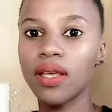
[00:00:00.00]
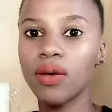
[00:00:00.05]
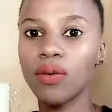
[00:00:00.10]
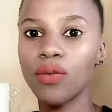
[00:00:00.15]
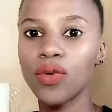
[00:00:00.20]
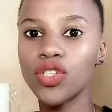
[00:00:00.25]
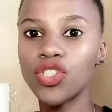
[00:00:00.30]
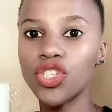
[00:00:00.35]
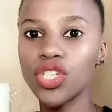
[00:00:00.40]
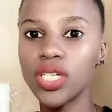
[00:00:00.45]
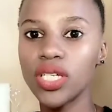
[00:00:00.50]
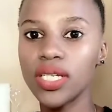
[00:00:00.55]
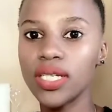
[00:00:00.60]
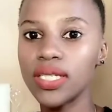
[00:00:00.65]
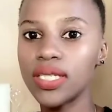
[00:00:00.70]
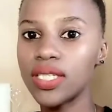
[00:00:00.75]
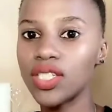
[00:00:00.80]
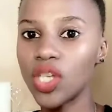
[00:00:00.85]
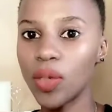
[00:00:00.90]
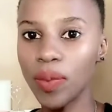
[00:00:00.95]
which
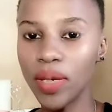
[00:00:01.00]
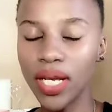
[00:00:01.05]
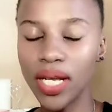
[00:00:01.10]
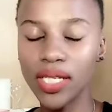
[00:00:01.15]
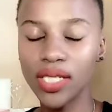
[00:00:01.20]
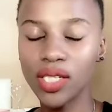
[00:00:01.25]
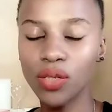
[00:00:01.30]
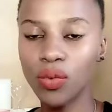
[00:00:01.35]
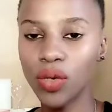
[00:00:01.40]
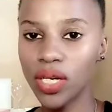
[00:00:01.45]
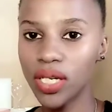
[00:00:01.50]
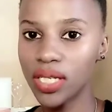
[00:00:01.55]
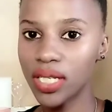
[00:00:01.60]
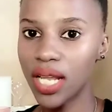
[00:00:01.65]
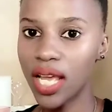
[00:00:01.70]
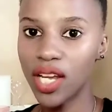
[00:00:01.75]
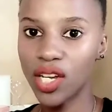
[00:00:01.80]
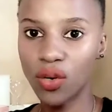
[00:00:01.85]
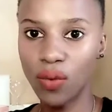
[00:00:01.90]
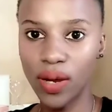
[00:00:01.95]
is jumping castle, water
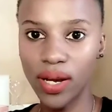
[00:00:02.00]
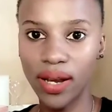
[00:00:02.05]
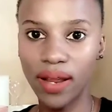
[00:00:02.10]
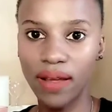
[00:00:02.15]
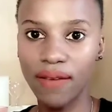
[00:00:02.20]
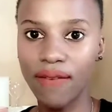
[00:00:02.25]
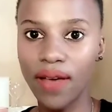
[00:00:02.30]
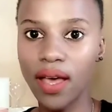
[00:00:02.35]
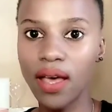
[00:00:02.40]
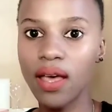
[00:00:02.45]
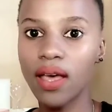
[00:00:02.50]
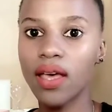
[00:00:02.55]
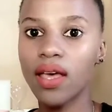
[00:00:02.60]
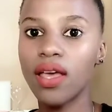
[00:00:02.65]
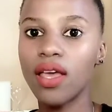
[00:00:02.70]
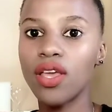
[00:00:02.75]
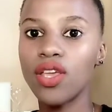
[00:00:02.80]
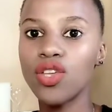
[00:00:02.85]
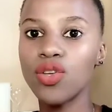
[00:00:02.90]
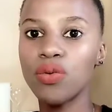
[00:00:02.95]
slide, or whatever.
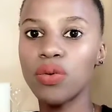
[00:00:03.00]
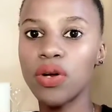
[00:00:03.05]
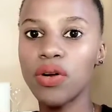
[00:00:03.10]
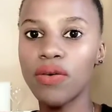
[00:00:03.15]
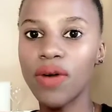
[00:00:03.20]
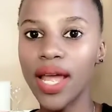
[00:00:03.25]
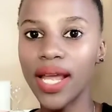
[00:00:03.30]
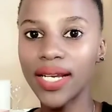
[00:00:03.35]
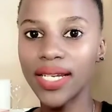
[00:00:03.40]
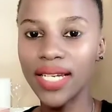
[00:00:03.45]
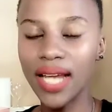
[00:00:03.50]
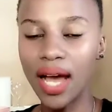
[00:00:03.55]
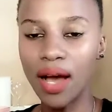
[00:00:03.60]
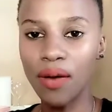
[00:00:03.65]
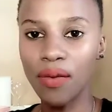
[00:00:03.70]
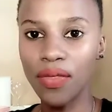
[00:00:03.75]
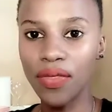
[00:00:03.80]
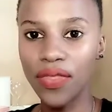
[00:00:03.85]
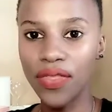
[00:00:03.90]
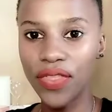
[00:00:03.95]
You will write
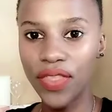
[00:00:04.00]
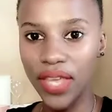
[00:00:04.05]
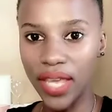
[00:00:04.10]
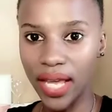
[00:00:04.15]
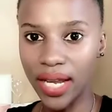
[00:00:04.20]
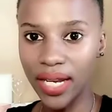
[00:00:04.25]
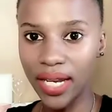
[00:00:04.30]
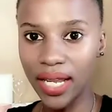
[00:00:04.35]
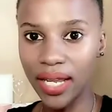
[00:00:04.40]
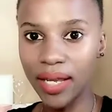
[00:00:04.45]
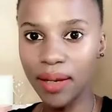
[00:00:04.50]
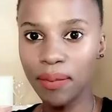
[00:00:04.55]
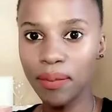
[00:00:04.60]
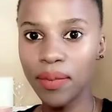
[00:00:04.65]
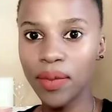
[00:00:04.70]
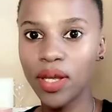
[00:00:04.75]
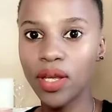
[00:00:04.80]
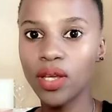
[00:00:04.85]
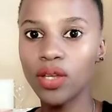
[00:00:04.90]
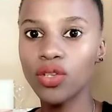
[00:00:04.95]
down their name,
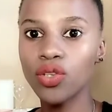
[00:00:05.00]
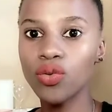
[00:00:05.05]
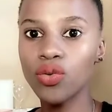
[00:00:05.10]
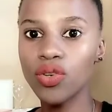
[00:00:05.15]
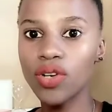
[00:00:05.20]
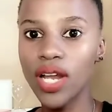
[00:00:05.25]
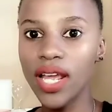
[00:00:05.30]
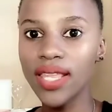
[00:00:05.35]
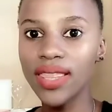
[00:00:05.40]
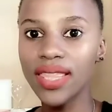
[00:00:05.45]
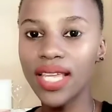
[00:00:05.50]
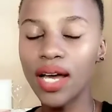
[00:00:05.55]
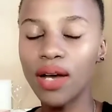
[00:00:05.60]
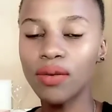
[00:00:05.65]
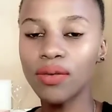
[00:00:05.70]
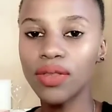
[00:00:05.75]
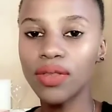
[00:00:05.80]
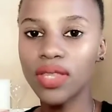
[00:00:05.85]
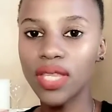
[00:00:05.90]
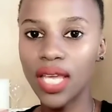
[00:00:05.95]
you will write
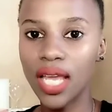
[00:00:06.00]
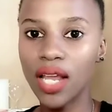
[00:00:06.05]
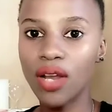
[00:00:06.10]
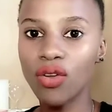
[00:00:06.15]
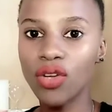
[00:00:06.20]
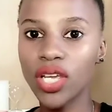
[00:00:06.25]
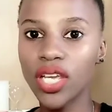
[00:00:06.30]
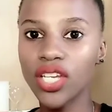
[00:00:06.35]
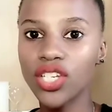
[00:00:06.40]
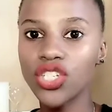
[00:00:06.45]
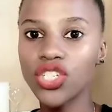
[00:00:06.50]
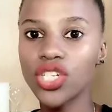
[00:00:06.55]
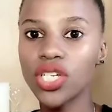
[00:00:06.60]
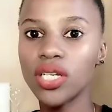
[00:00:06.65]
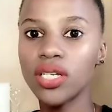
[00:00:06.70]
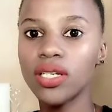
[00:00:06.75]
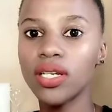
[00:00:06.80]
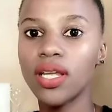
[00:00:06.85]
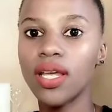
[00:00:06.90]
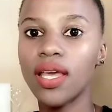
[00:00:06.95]
down their
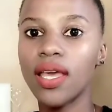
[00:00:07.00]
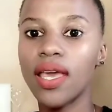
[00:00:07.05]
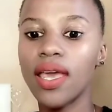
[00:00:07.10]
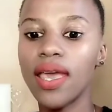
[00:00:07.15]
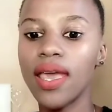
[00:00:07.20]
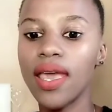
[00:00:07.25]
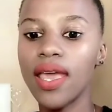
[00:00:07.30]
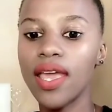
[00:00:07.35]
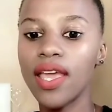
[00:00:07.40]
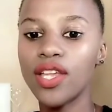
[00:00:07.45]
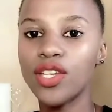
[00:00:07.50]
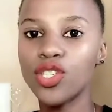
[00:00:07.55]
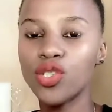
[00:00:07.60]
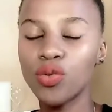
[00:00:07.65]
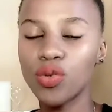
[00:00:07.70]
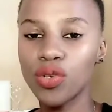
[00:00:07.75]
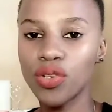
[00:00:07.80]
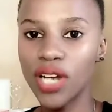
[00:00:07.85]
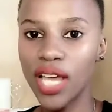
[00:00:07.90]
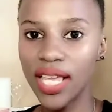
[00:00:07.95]
location, and you
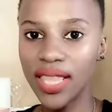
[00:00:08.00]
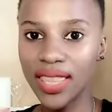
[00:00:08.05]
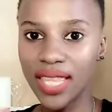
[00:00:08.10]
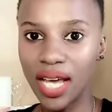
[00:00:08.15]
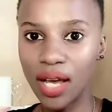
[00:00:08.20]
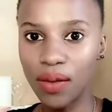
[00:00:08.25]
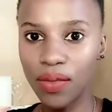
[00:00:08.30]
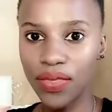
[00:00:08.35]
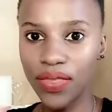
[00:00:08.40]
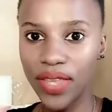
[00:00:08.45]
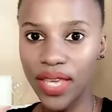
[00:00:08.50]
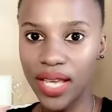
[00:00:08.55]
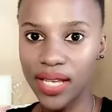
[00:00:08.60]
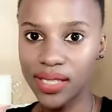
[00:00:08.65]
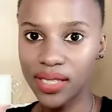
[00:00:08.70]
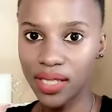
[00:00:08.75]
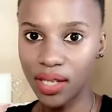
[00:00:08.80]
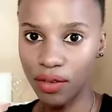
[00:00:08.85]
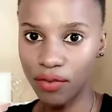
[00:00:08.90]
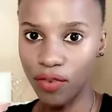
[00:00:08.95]
will write down their
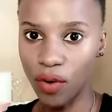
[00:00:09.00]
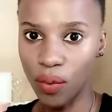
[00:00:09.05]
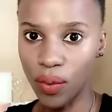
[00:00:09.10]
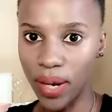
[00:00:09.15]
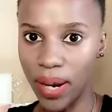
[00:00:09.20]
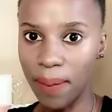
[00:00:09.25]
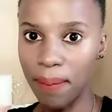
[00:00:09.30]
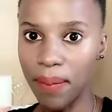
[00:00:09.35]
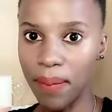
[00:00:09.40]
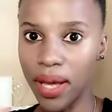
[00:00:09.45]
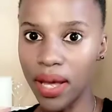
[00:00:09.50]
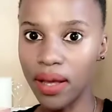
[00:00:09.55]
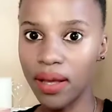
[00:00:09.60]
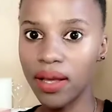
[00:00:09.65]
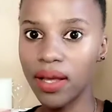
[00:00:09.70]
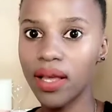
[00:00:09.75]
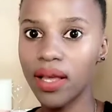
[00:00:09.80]
cell phone number.